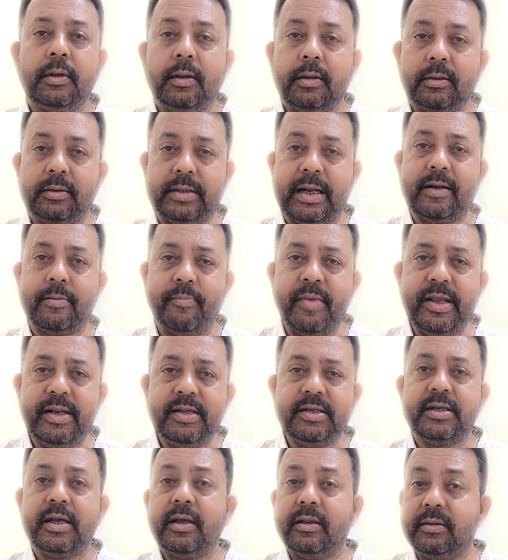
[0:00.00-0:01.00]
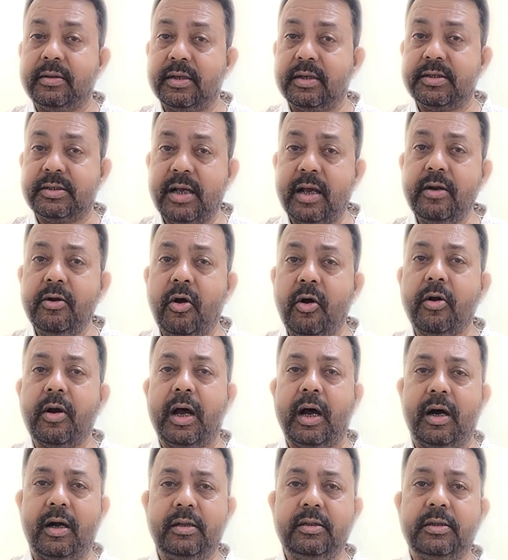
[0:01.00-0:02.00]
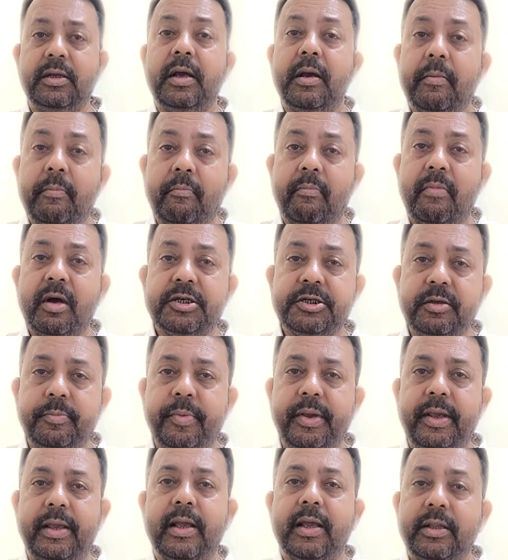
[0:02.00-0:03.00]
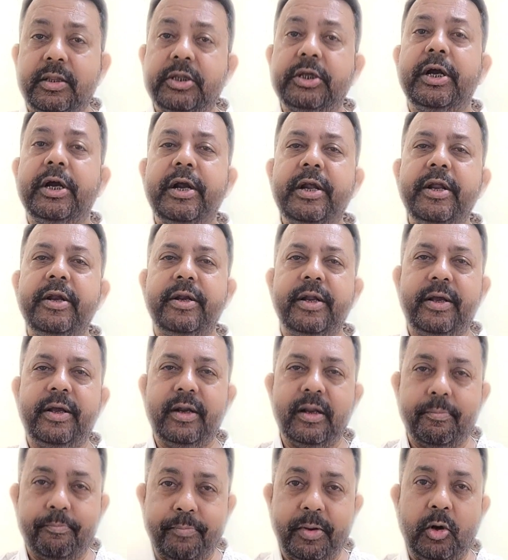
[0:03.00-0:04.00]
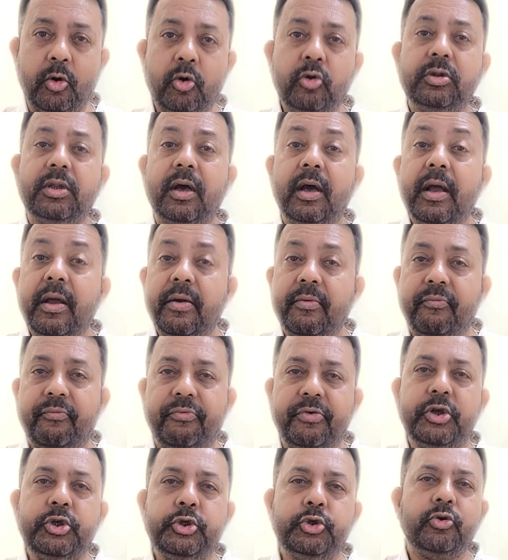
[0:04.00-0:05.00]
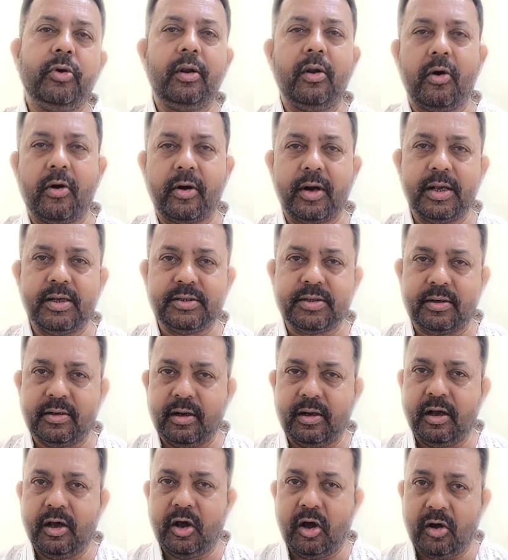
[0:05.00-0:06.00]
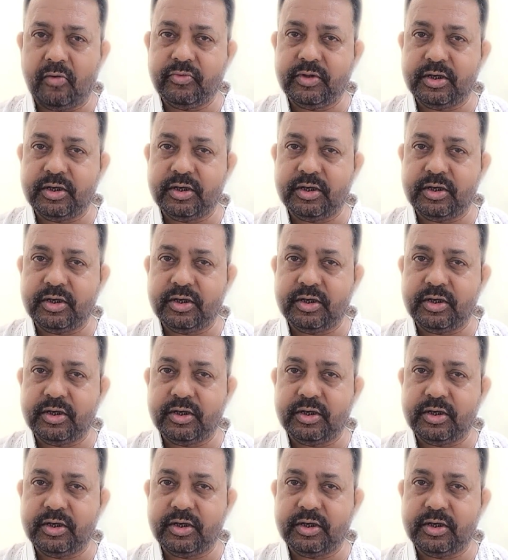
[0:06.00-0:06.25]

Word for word: That means the sun or earth must be 30 degree below the visual horizon of the